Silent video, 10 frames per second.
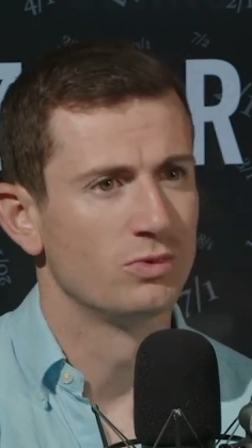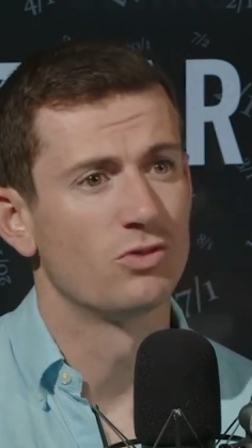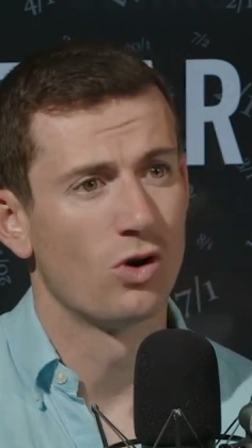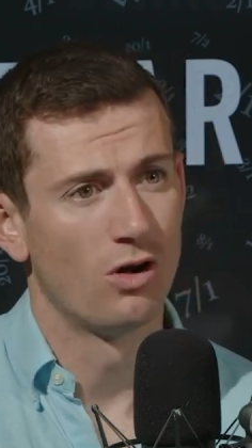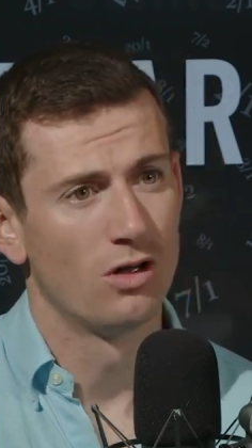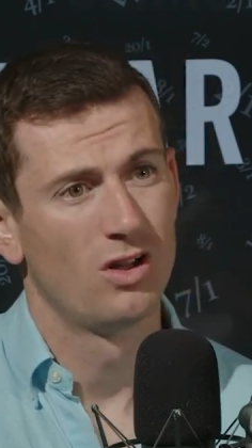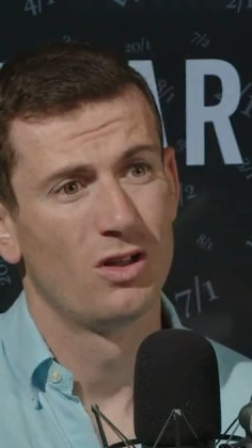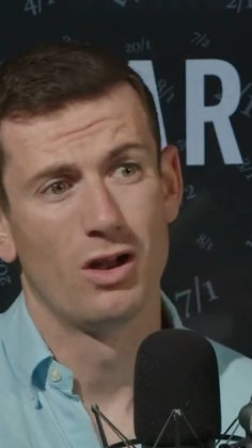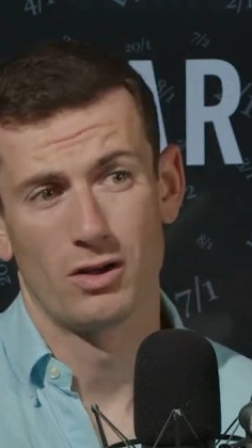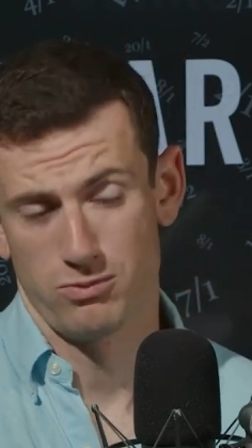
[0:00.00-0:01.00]
We've got,
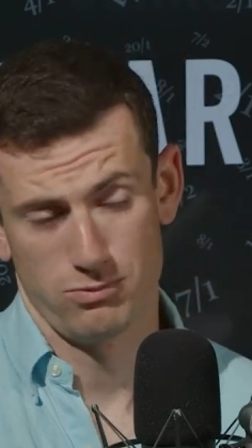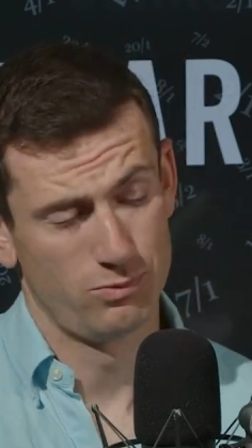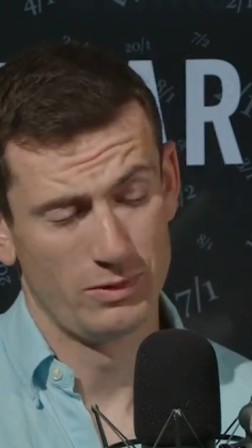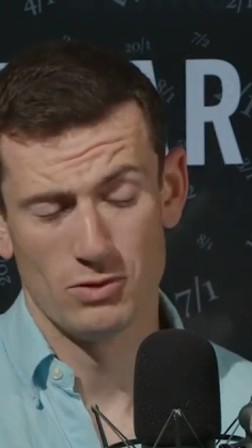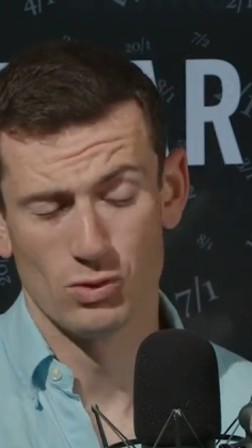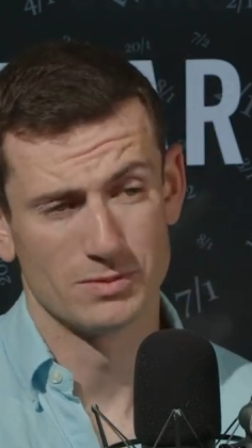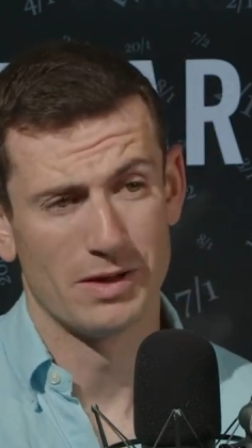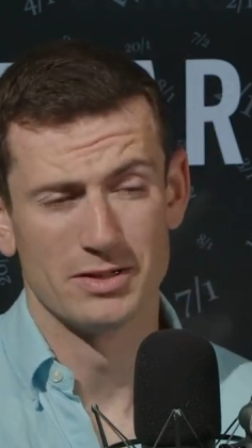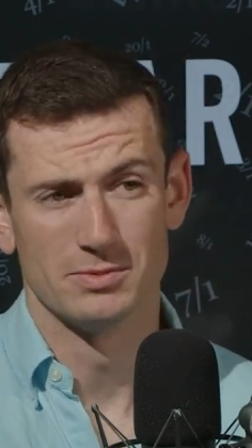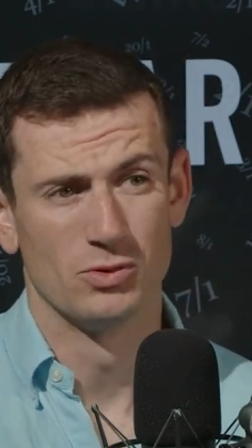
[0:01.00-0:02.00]
like we've talked
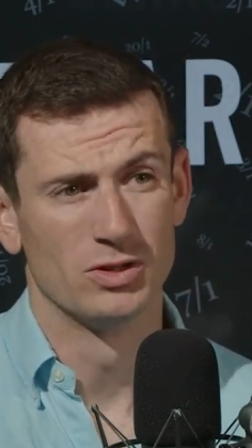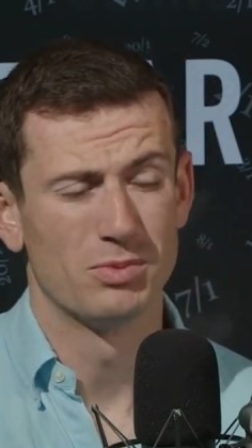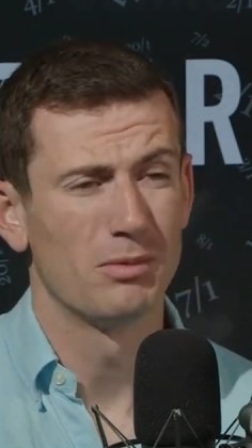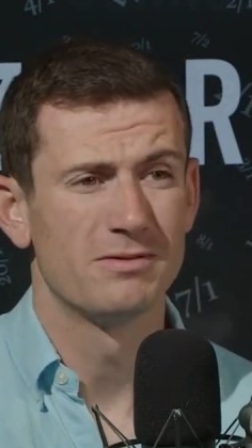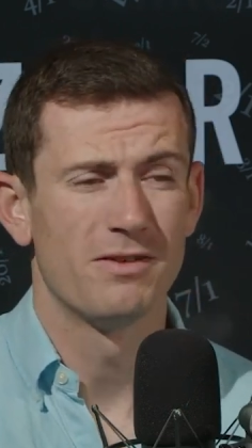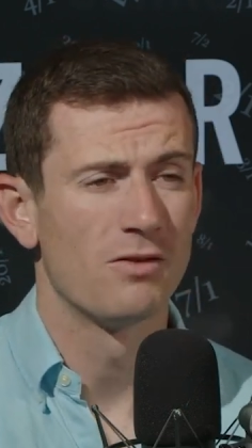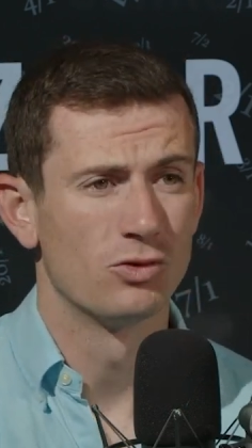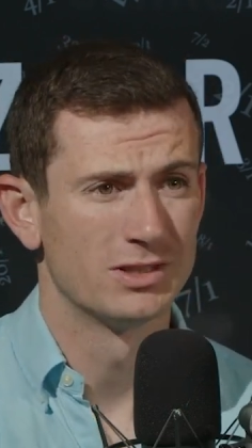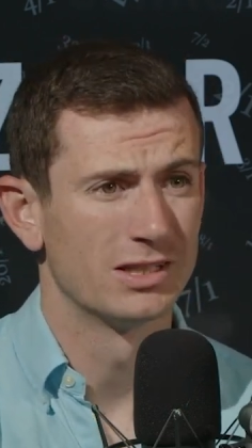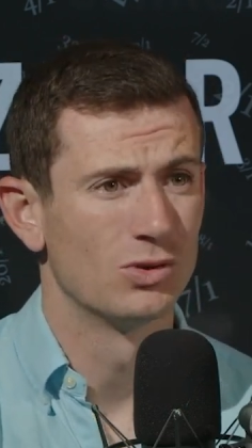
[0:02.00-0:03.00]
about this before, there's probably 5
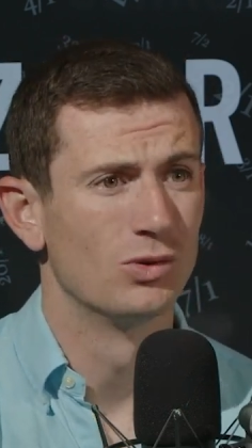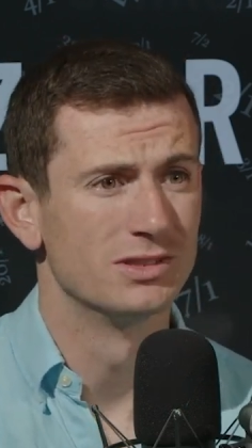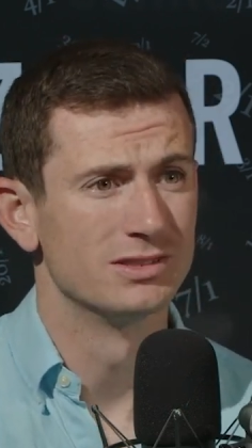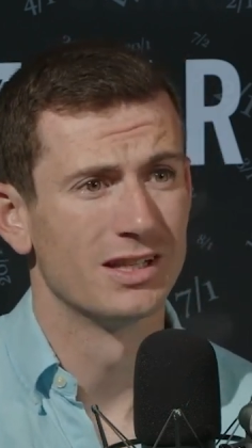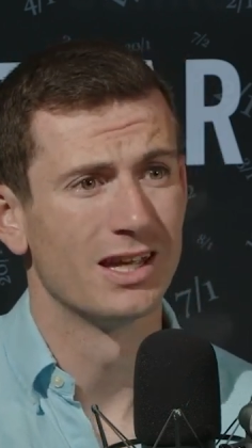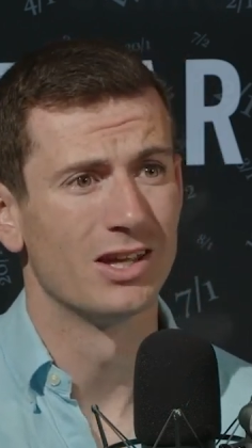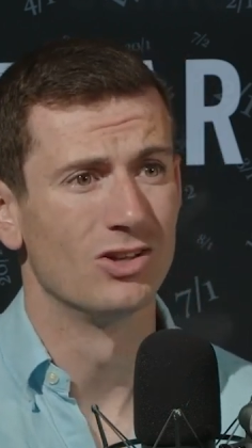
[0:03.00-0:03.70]
or 6 horses in here